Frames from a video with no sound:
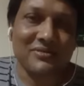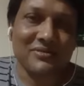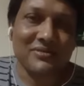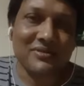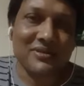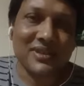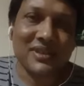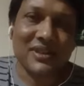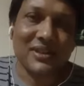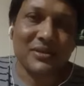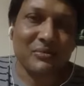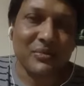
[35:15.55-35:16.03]

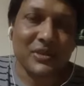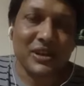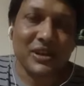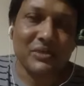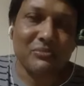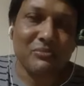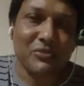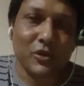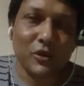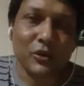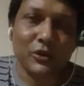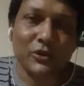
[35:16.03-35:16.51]
There are many
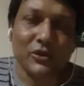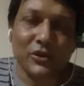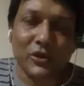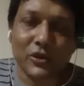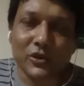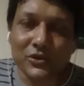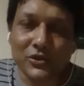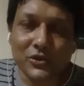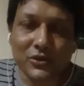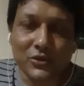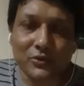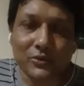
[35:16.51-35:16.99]
postdoc
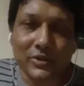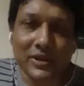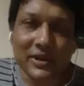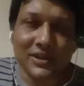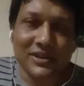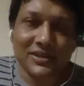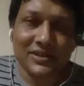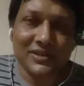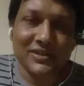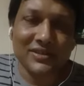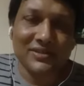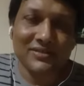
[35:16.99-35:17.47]

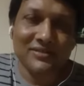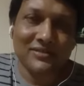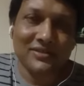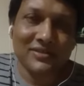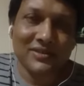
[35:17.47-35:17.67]
students.